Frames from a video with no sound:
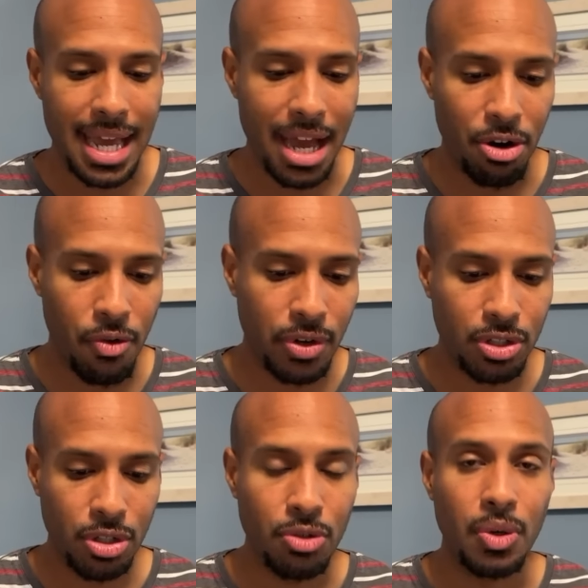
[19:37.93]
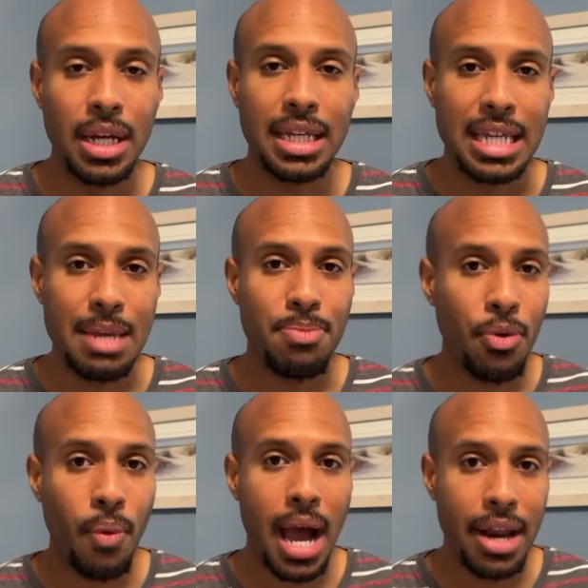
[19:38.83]
Head over to keep
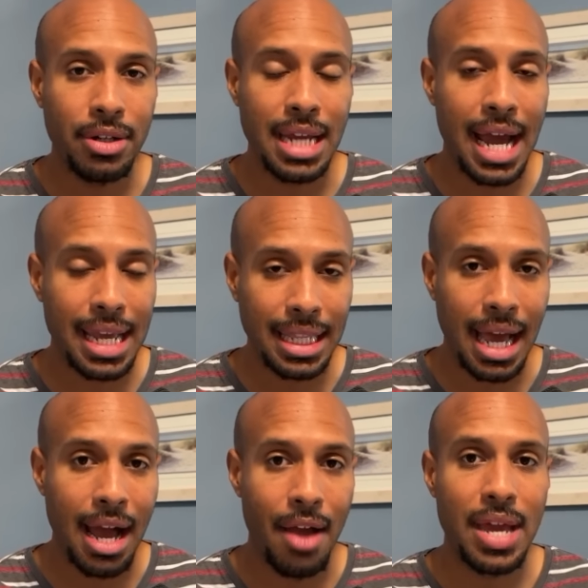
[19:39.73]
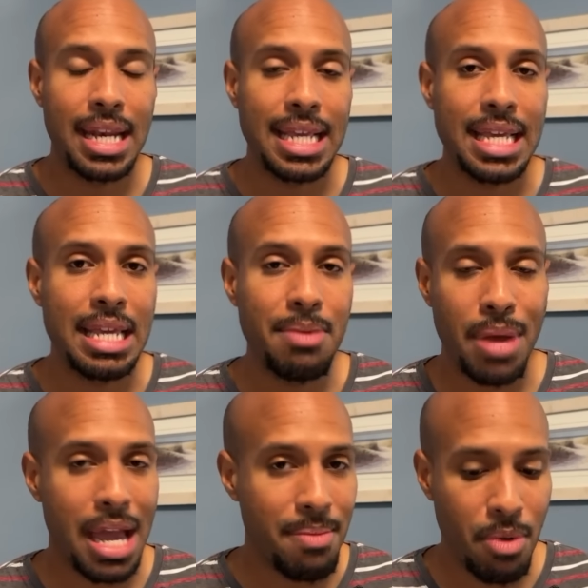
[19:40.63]
your ride or die alive at
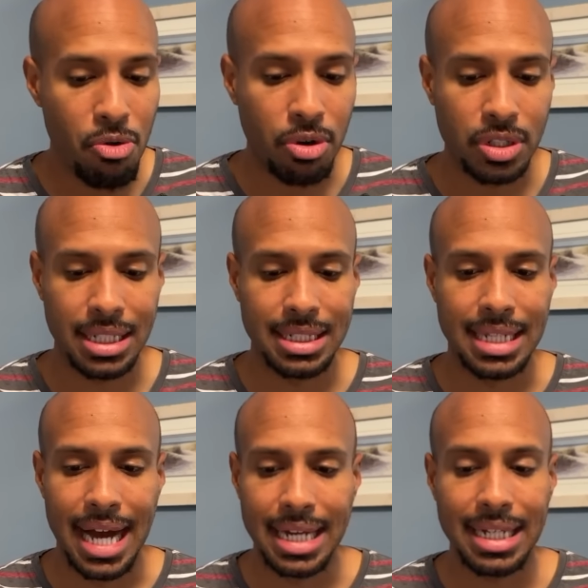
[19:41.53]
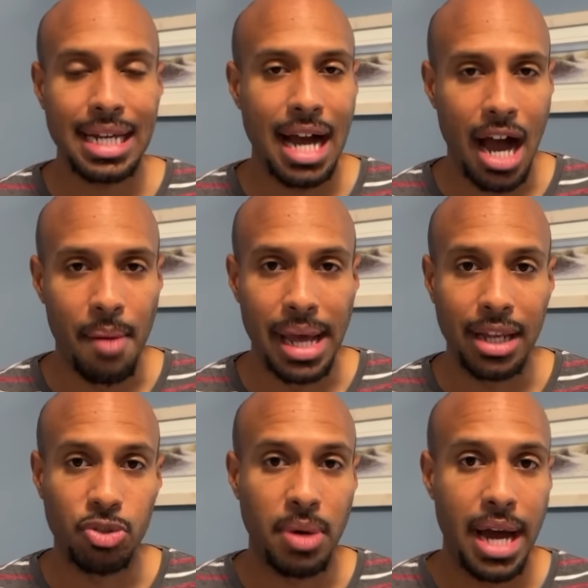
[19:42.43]
ebaymotors.com.
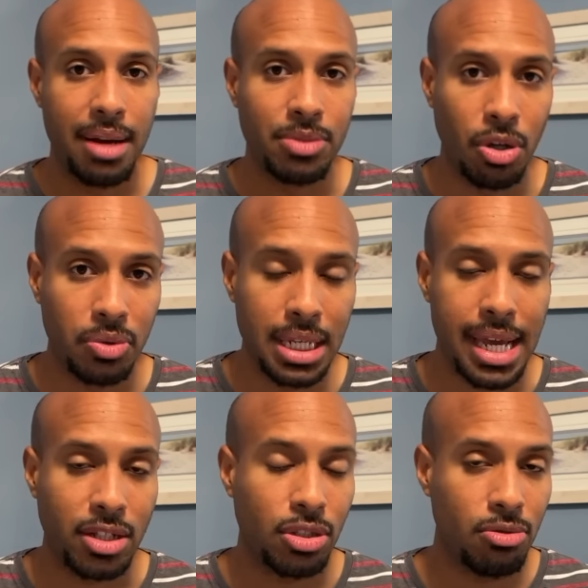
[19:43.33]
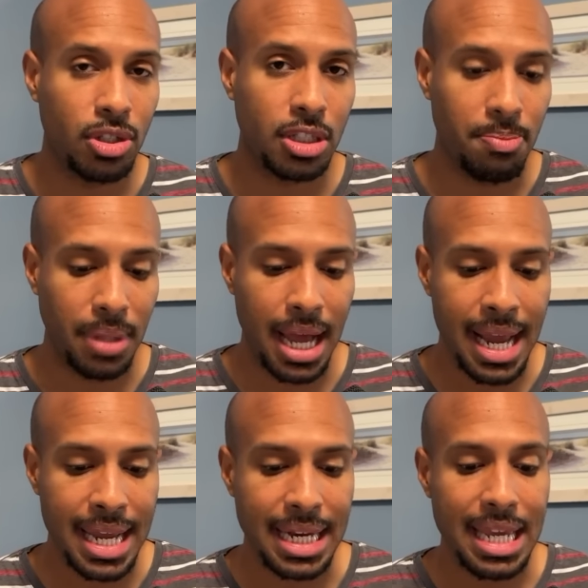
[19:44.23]
Eligible items only, exclusions
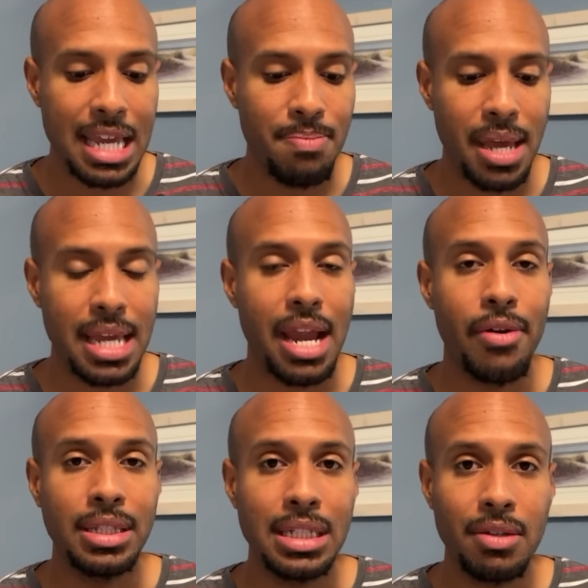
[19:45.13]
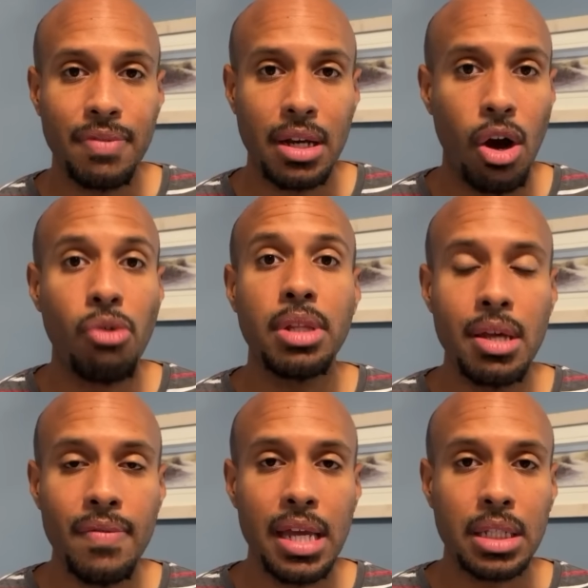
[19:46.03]
apply, and eBay Guaranteed Fit only
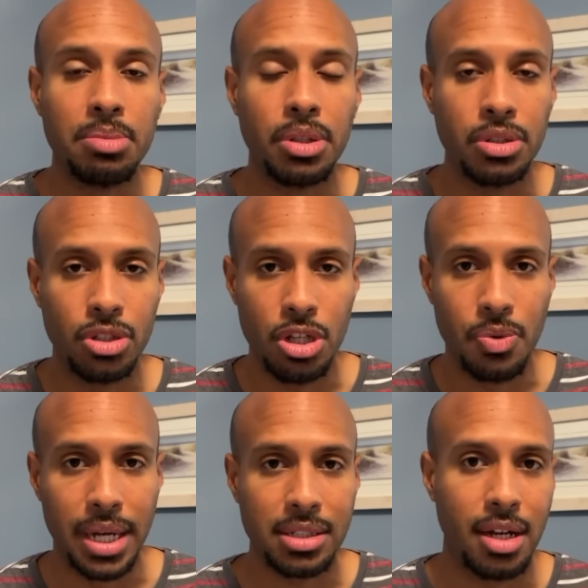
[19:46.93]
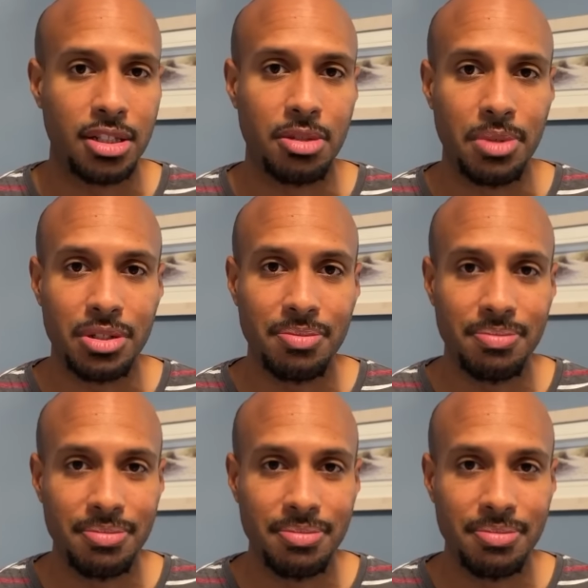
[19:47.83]
available to U.S. customers.